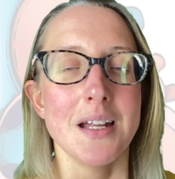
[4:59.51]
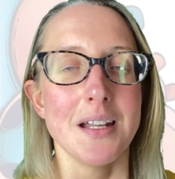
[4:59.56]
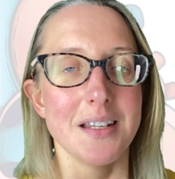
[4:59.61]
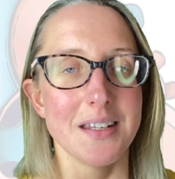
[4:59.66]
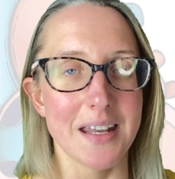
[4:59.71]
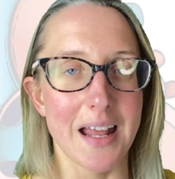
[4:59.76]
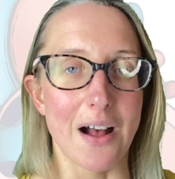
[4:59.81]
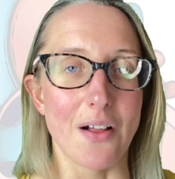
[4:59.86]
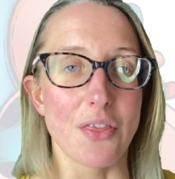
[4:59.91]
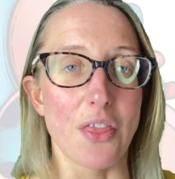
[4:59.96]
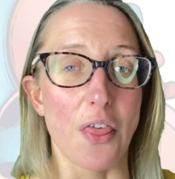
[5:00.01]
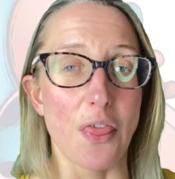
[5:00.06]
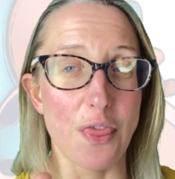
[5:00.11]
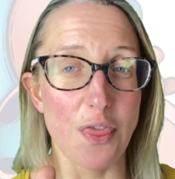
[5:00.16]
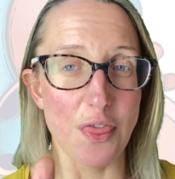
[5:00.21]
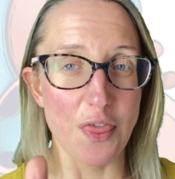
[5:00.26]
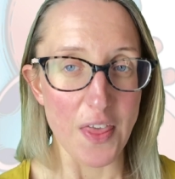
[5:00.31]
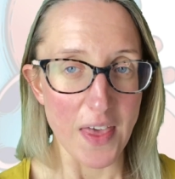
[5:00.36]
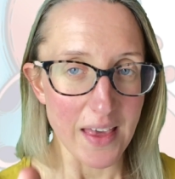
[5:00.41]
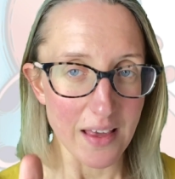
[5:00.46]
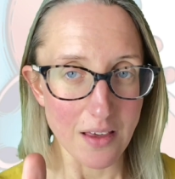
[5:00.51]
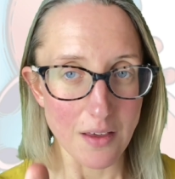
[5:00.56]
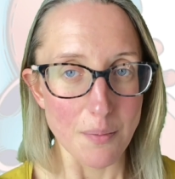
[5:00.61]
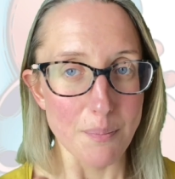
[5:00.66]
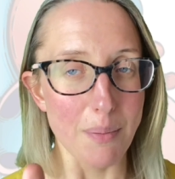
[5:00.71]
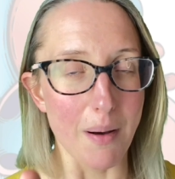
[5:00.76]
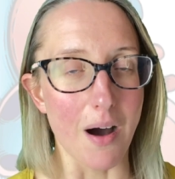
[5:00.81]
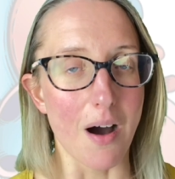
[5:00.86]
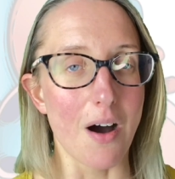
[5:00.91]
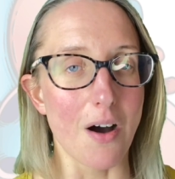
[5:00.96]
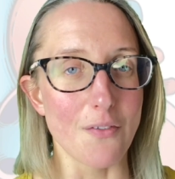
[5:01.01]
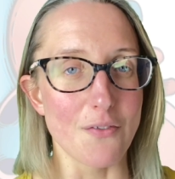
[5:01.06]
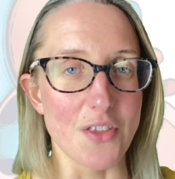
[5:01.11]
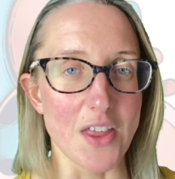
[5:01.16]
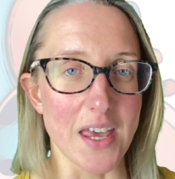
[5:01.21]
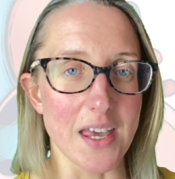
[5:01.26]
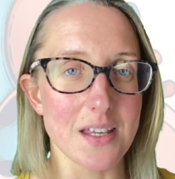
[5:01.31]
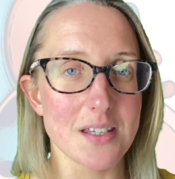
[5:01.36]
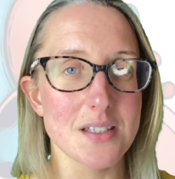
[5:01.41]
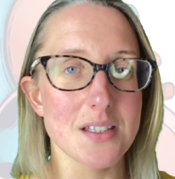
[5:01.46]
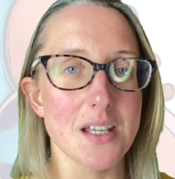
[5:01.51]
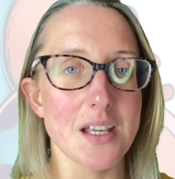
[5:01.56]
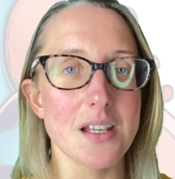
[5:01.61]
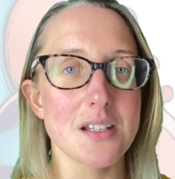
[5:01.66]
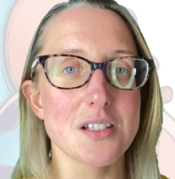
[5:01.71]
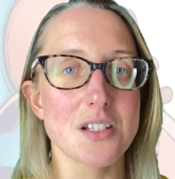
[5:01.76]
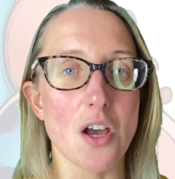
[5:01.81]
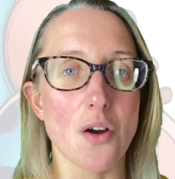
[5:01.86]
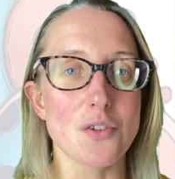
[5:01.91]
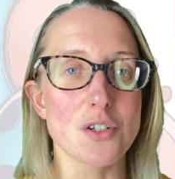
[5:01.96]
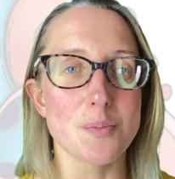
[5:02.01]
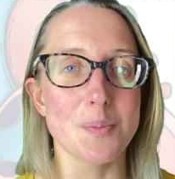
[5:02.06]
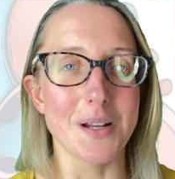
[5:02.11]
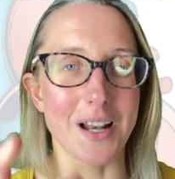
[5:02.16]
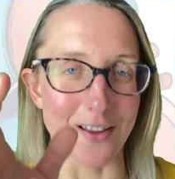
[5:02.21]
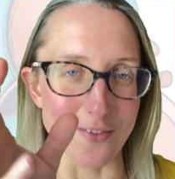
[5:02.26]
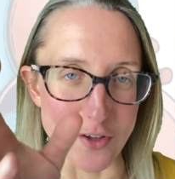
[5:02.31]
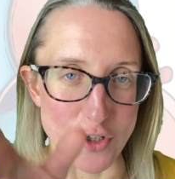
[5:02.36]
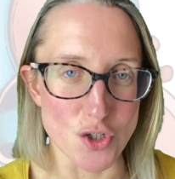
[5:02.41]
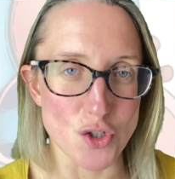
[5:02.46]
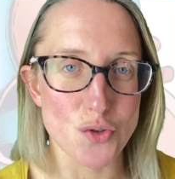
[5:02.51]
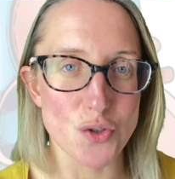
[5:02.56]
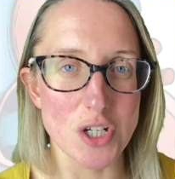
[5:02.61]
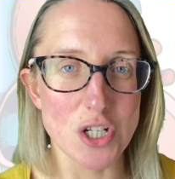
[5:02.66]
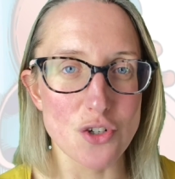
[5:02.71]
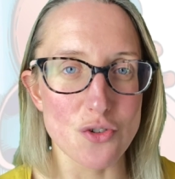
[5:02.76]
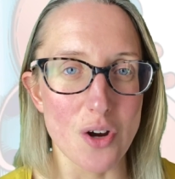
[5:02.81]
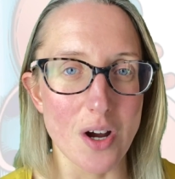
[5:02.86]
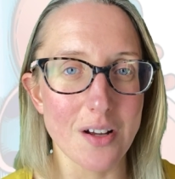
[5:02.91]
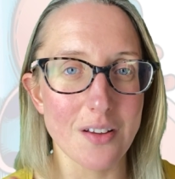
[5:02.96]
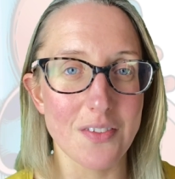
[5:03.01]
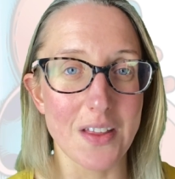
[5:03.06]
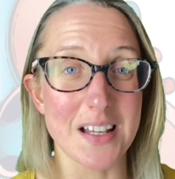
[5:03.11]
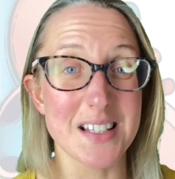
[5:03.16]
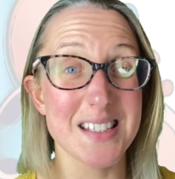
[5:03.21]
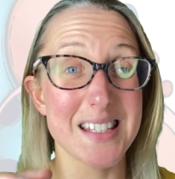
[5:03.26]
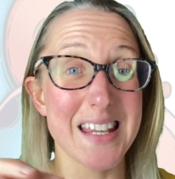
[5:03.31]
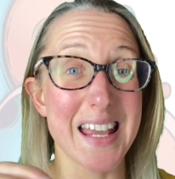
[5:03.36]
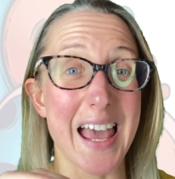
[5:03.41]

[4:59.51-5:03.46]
Now, the thick part of this is going to be like the tree trunk. That's the